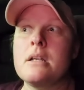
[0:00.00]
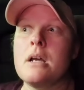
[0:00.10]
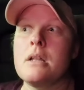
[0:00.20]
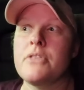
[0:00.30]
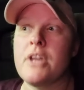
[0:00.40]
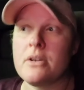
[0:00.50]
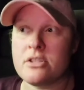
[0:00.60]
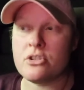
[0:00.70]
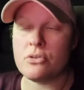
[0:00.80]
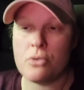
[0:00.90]
there's
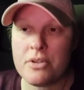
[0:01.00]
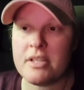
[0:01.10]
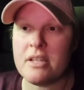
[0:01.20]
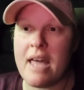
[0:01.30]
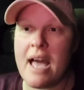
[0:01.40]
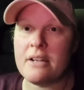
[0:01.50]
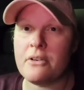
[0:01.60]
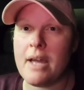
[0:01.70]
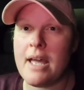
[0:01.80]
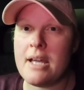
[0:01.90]
the truth to that,
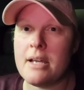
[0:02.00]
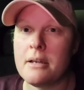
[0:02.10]
Greg.